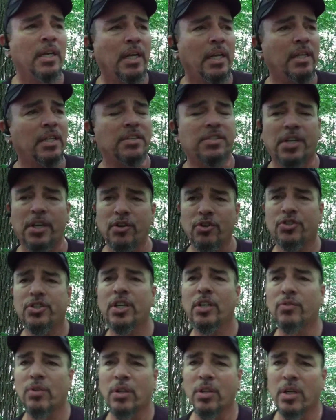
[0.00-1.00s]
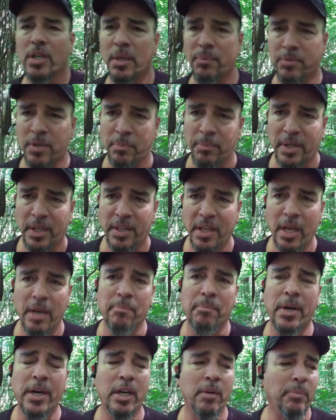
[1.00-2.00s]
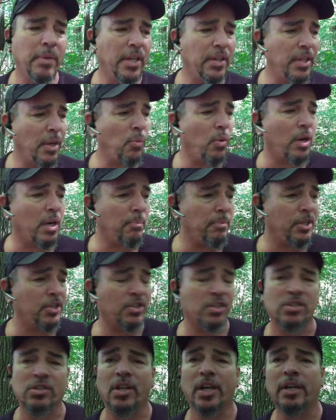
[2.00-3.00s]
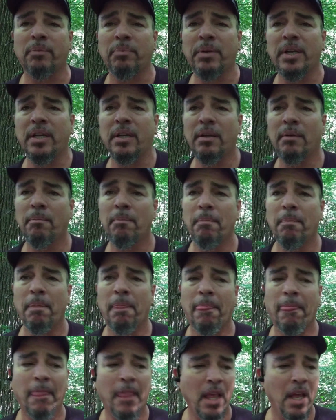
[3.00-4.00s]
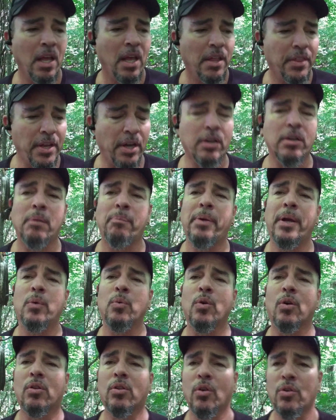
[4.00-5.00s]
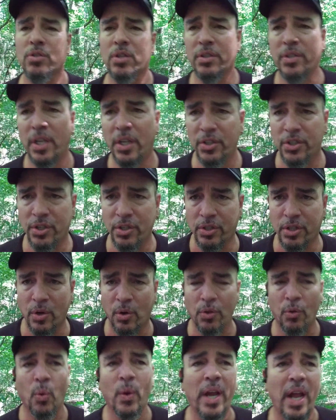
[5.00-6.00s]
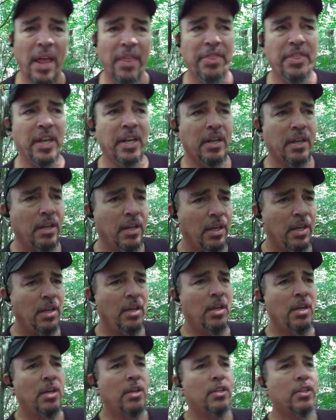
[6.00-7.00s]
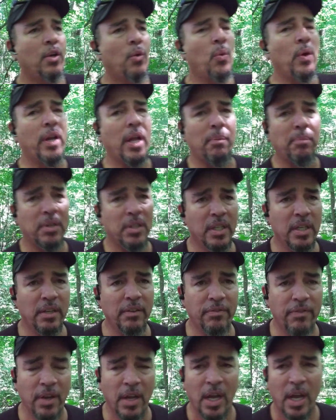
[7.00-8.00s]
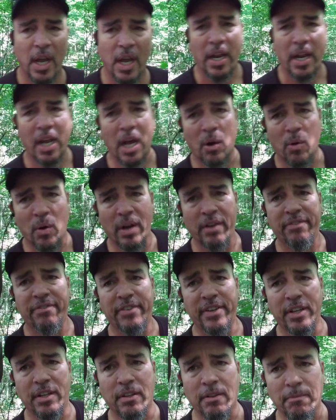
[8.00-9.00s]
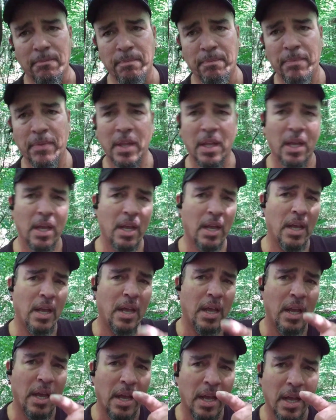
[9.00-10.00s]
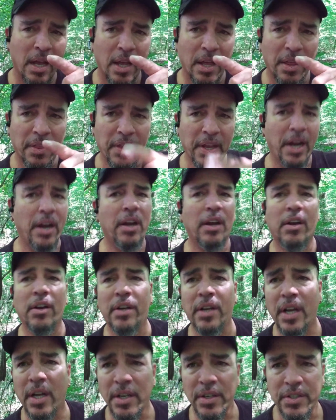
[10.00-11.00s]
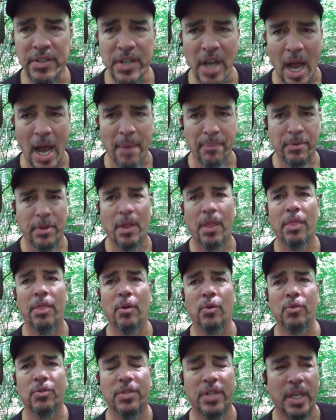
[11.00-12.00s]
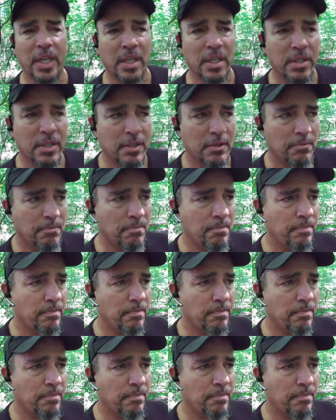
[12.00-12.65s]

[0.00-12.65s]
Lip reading: And let's say your children look up to me, they admire me, and they want to be just like me. They're going to pay real close attention to the way I think, to what I believe, and how I feel. They're going to adopt those things.